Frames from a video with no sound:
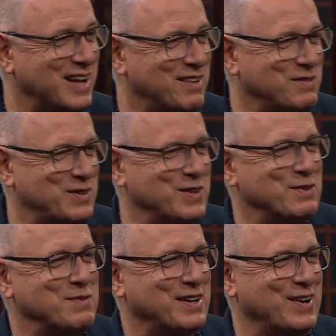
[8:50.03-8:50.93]
but I'm sure
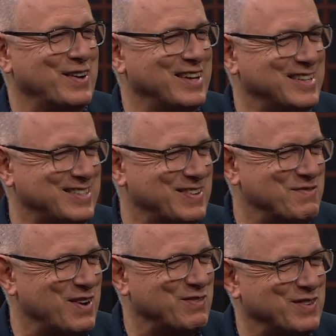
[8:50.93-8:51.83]
you've been called a history
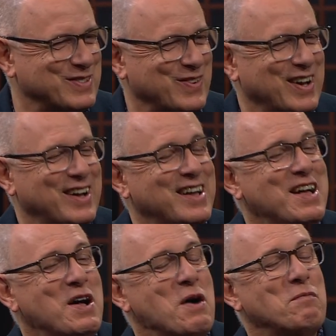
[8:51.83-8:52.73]
right. buff as well.
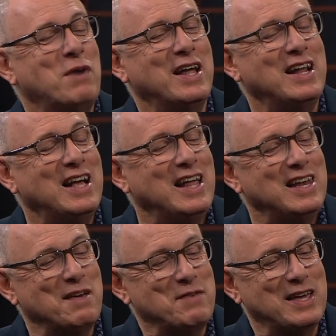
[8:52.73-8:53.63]
But
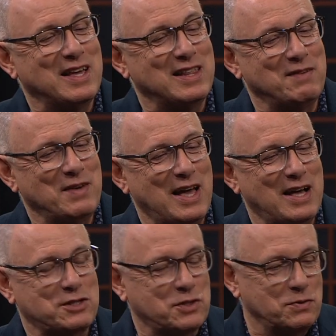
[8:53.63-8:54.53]
let me let me
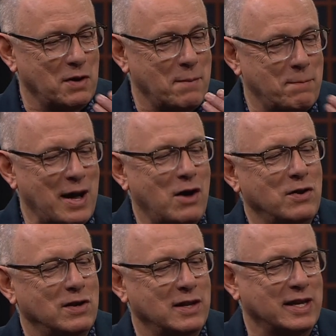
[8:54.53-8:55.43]
ask you
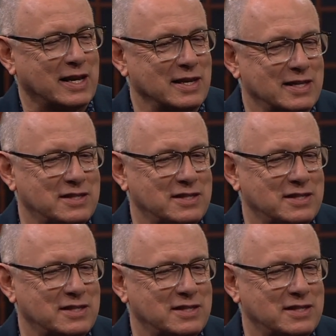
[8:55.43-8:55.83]
about Lincoln.